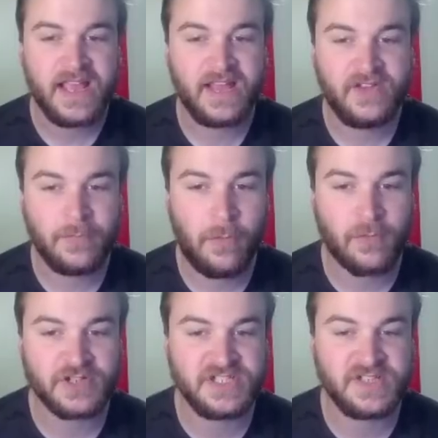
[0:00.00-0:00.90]
into
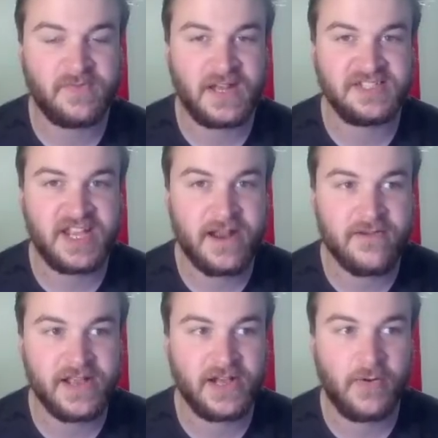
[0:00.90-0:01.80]
portions of
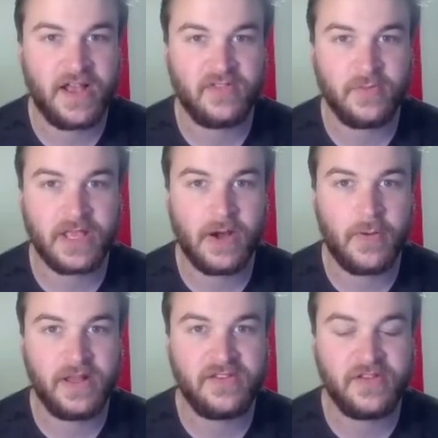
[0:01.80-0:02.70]
Ontario as we
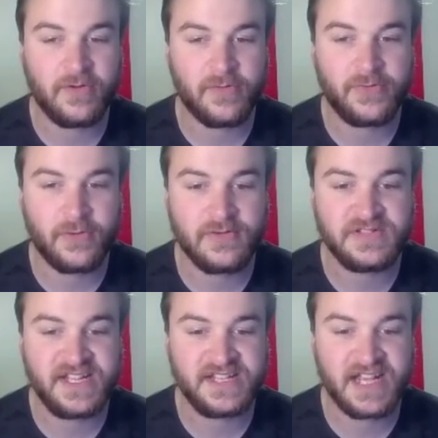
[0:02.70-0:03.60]
go into your
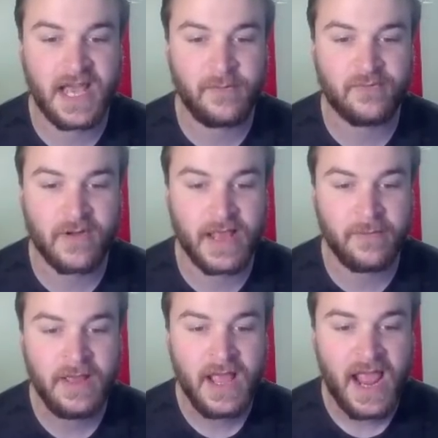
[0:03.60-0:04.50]
Thursday time
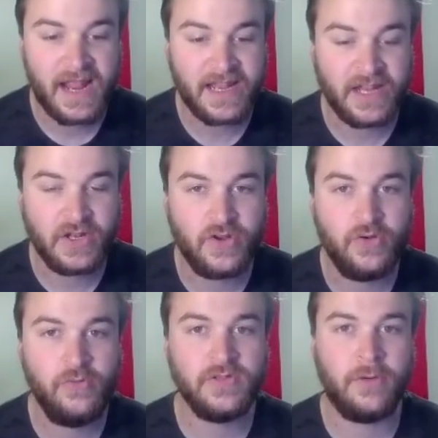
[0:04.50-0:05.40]
frame, and a
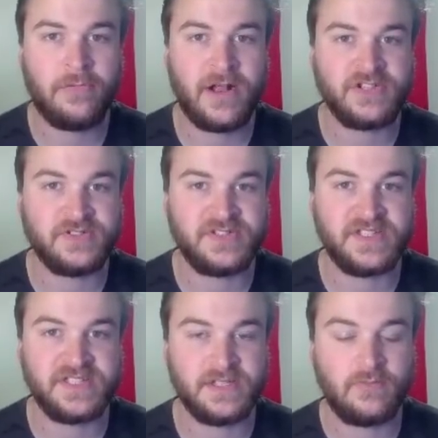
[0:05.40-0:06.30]
new low-pressure
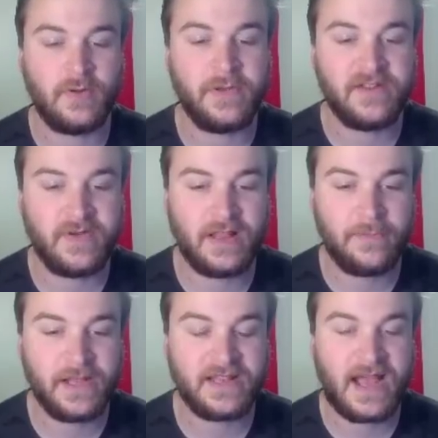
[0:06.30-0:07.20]
system will be
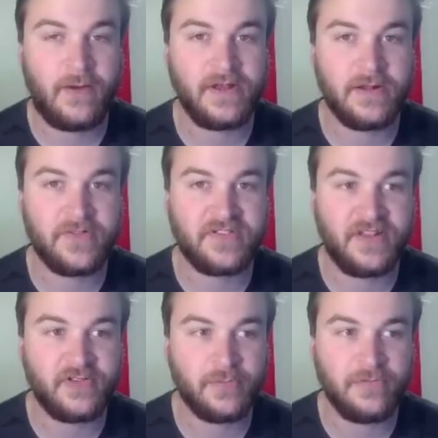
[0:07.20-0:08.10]
developing down near the
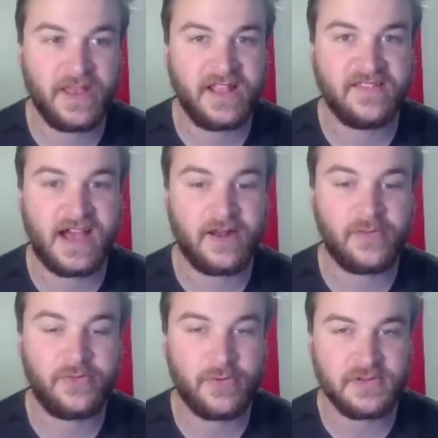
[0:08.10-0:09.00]
Central Plains on
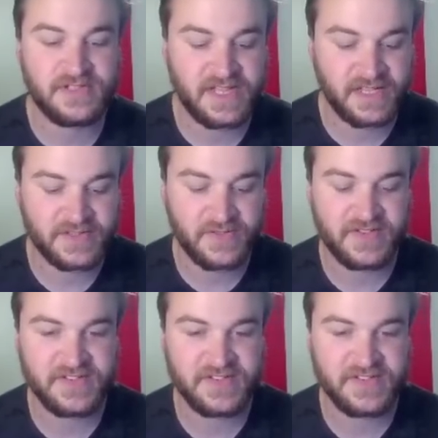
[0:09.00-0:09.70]
Thursday. So this